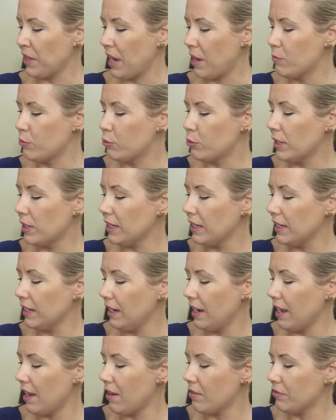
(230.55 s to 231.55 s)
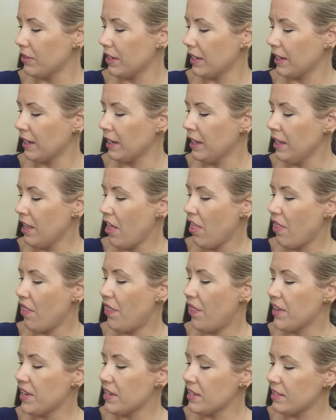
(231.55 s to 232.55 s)
I'm really loving
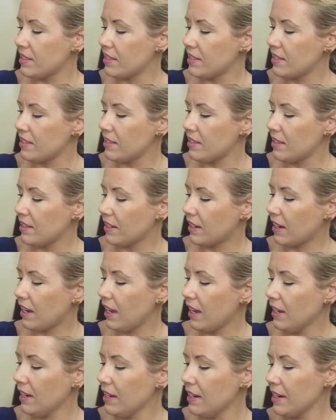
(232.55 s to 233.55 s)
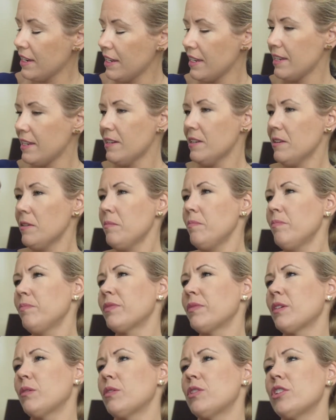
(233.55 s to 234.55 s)
this color here.
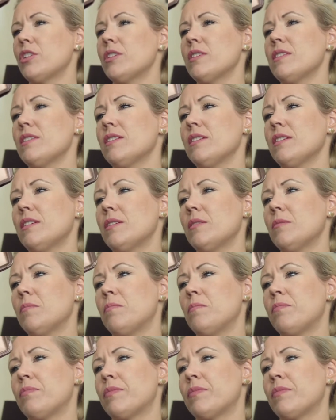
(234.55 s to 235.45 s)
Which is it?